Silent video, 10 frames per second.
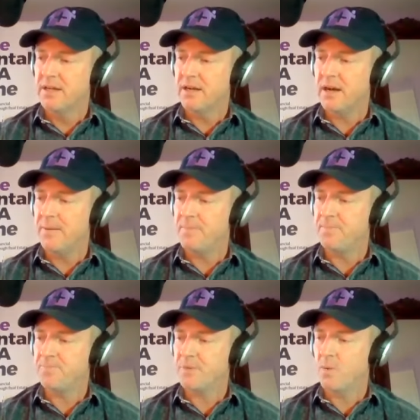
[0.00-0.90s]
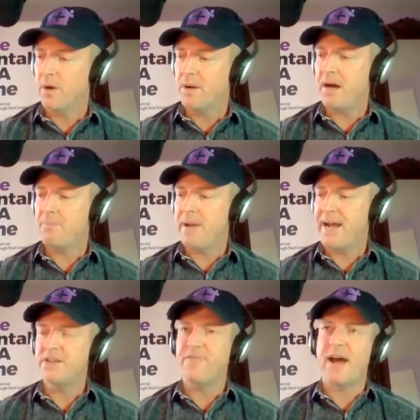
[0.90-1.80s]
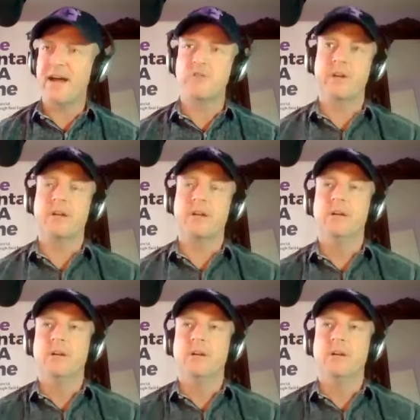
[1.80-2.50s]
Um, what about manufacturing?